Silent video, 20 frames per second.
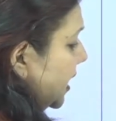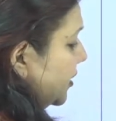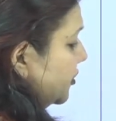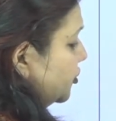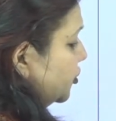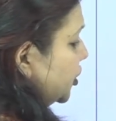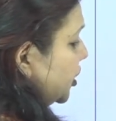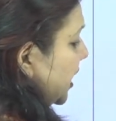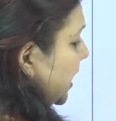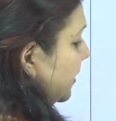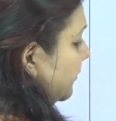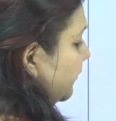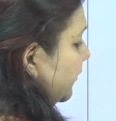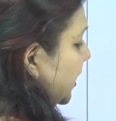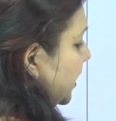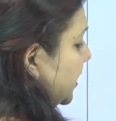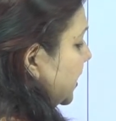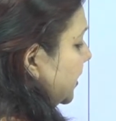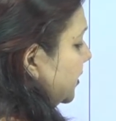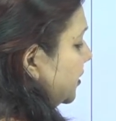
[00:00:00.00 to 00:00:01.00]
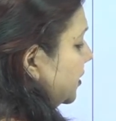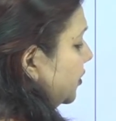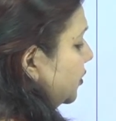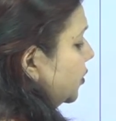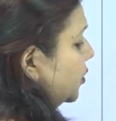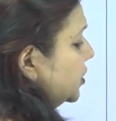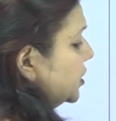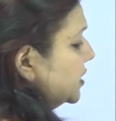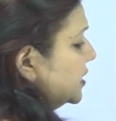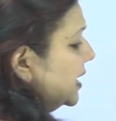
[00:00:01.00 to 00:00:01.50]
Gen, we did the
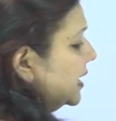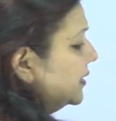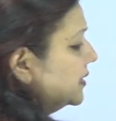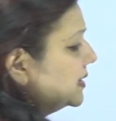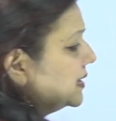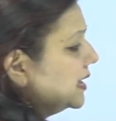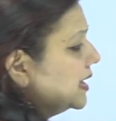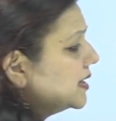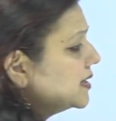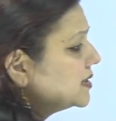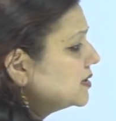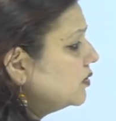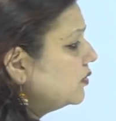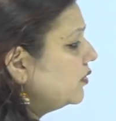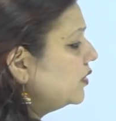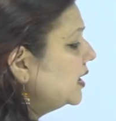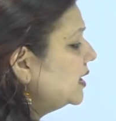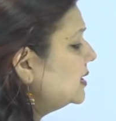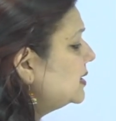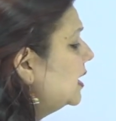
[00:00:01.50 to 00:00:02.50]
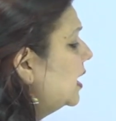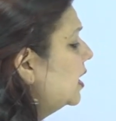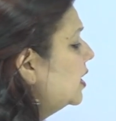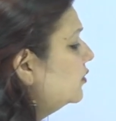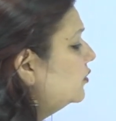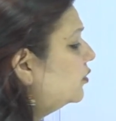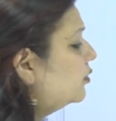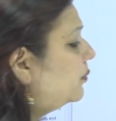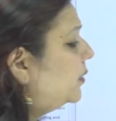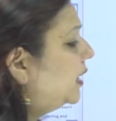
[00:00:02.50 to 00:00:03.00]
root, that is class or race.
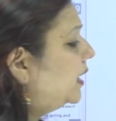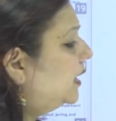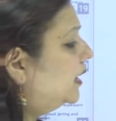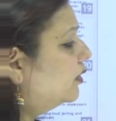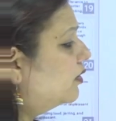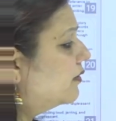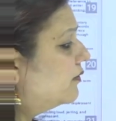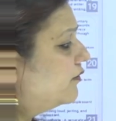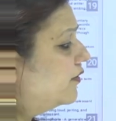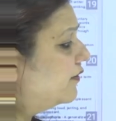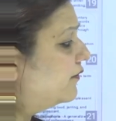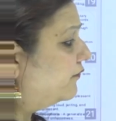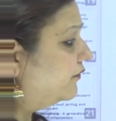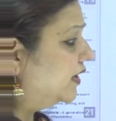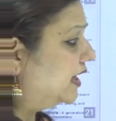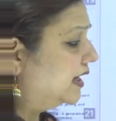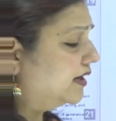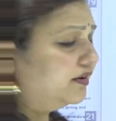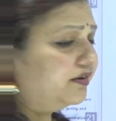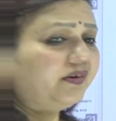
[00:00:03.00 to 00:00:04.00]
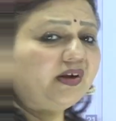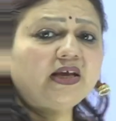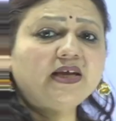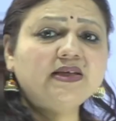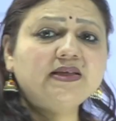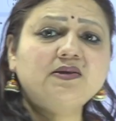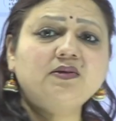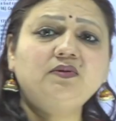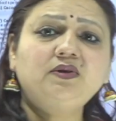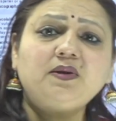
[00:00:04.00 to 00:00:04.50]
So breeding of a weak
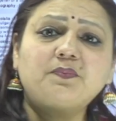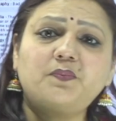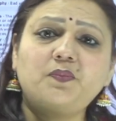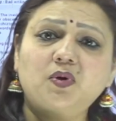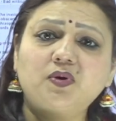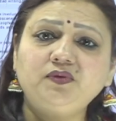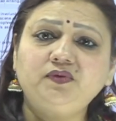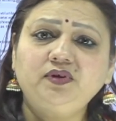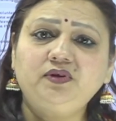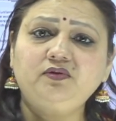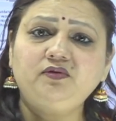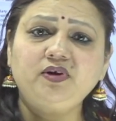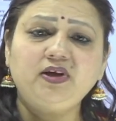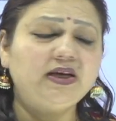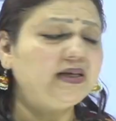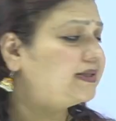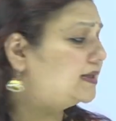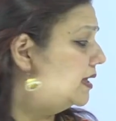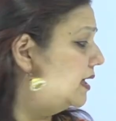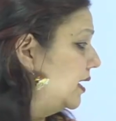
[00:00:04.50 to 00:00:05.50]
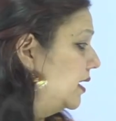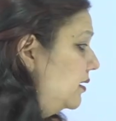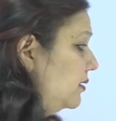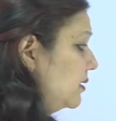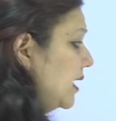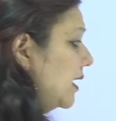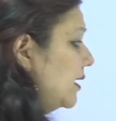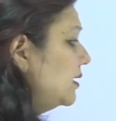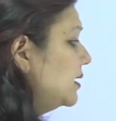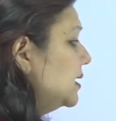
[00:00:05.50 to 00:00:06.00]
race or the opposite race,
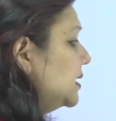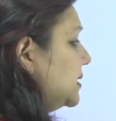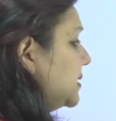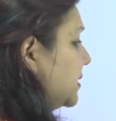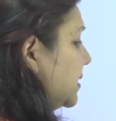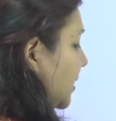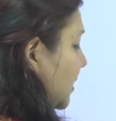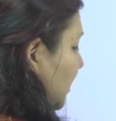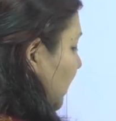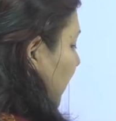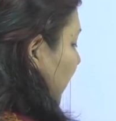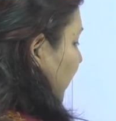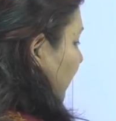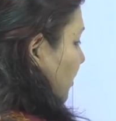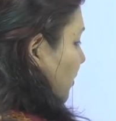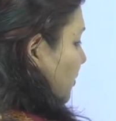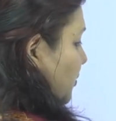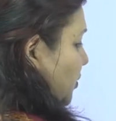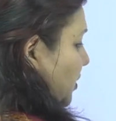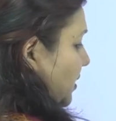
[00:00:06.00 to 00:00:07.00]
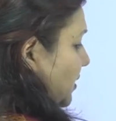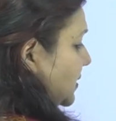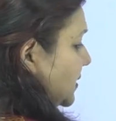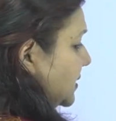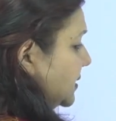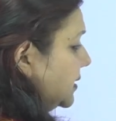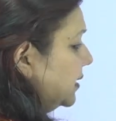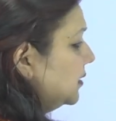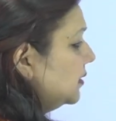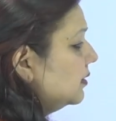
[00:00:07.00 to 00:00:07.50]
that is
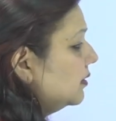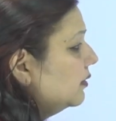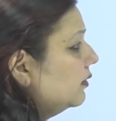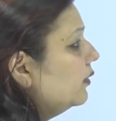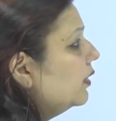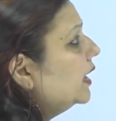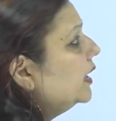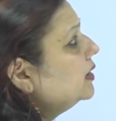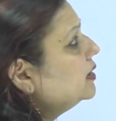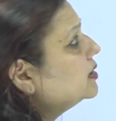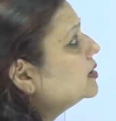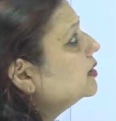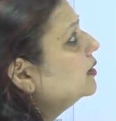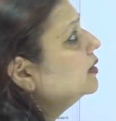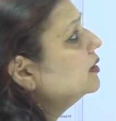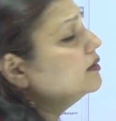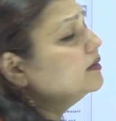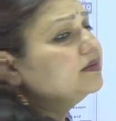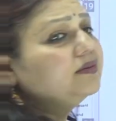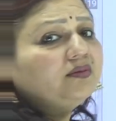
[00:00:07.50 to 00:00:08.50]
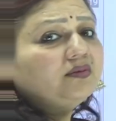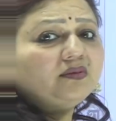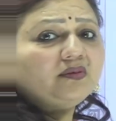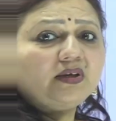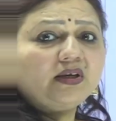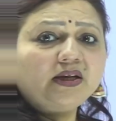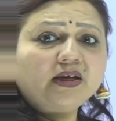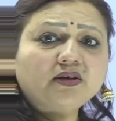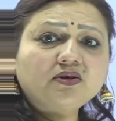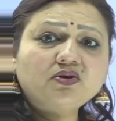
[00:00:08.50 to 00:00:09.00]
cacogenesic. Right? This is
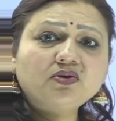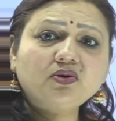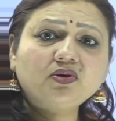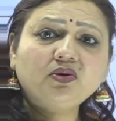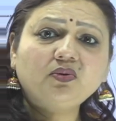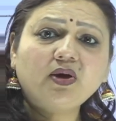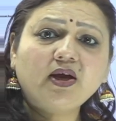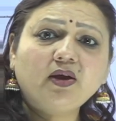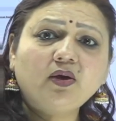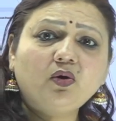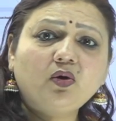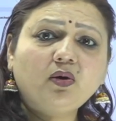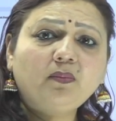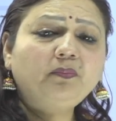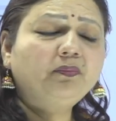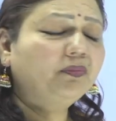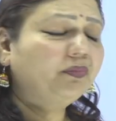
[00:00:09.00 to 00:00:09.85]
clear to you, I hope?